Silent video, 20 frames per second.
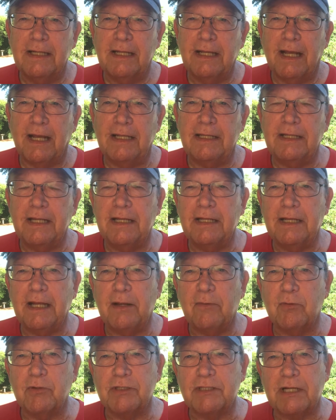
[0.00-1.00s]
And then
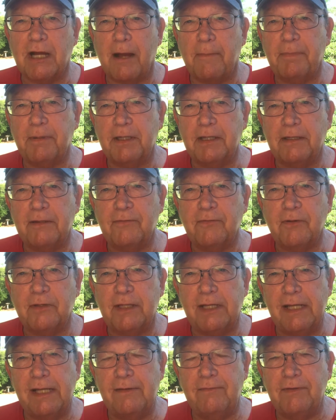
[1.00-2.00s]
they were stopping for
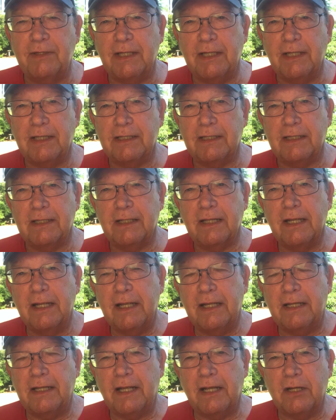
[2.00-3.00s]
the evening, and
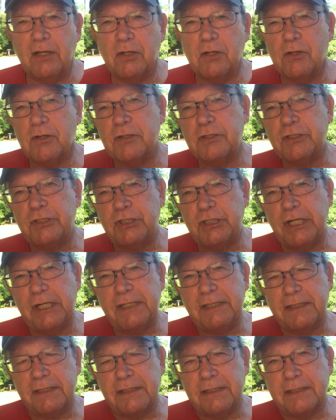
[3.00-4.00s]
they encouraged
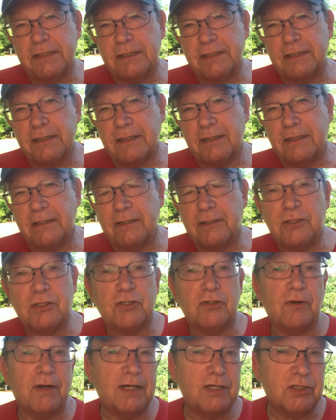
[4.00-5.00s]
Jesus, the
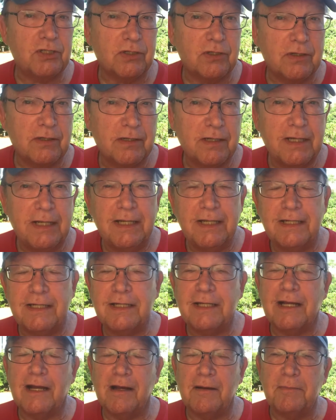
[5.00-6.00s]
stranger,
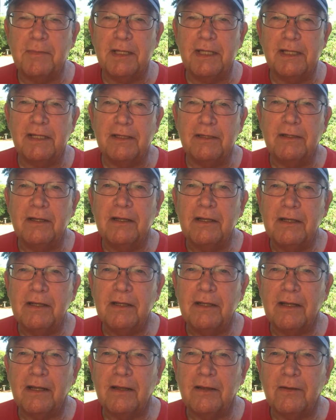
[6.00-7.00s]
to come in
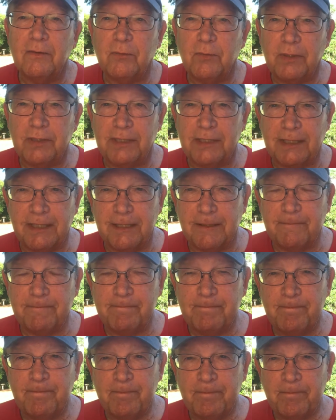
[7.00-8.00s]
with
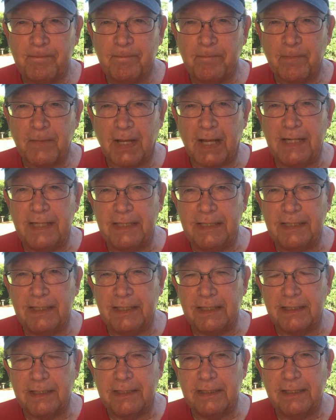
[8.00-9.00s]
them. And he
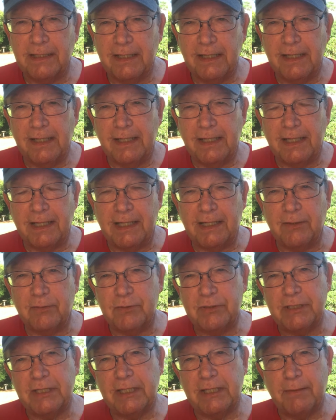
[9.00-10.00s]
did. And it
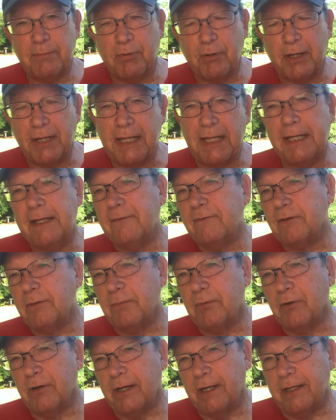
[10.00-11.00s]
was in the breaking of the
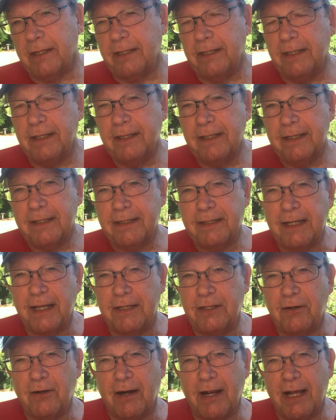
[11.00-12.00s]
bread
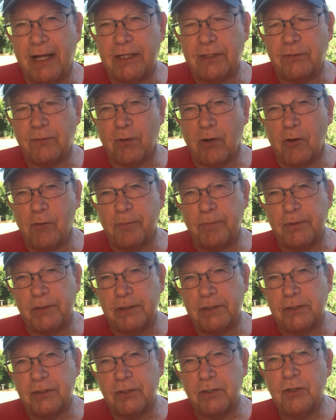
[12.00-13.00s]
that their eyes were
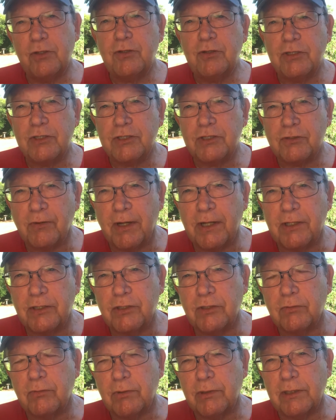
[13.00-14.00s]
opened to who this
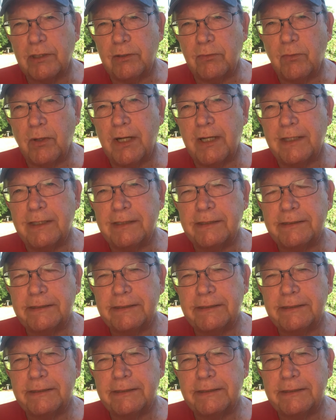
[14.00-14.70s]
stranger really was.